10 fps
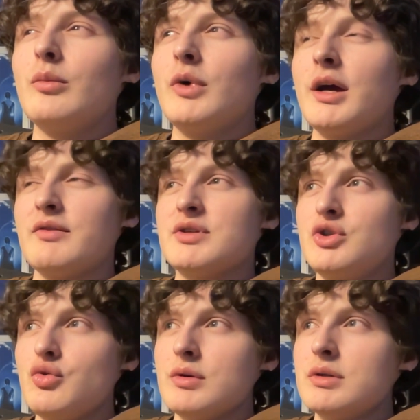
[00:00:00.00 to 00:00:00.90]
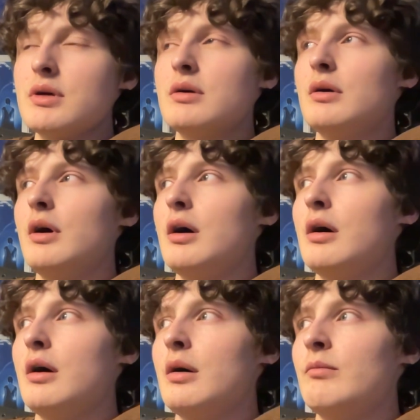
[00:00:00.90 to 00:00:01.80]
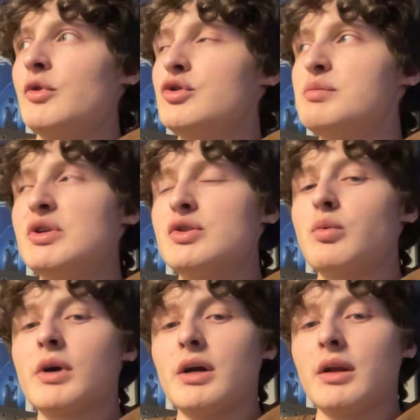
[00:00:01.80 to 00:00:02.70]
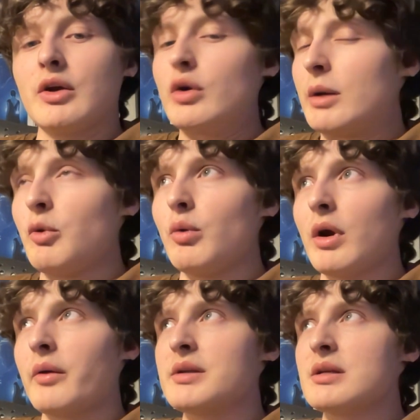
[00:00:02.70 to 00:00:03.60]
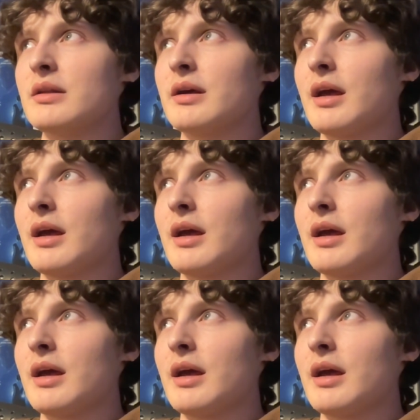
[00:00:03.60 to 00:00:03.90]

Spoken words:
I have a student who's been just working on incredible work recently,